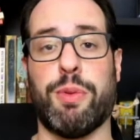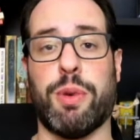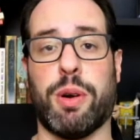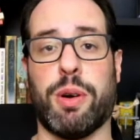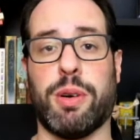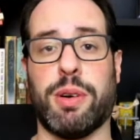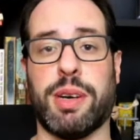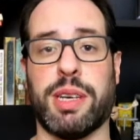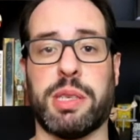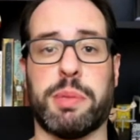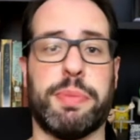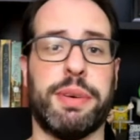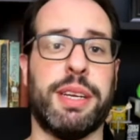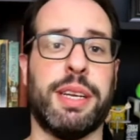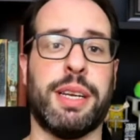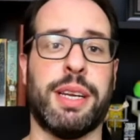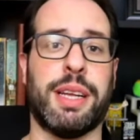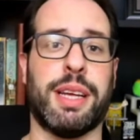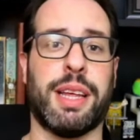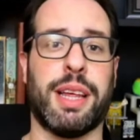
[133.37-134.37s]
Role has
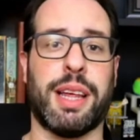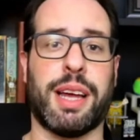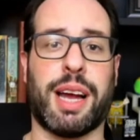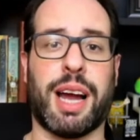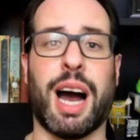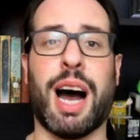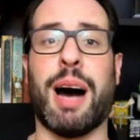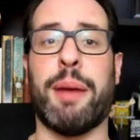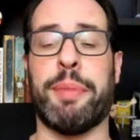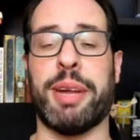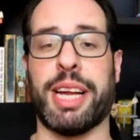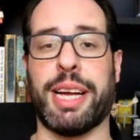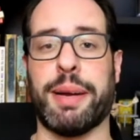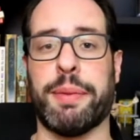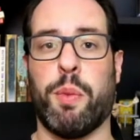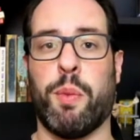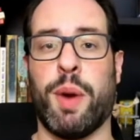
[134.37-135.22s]
been comedy.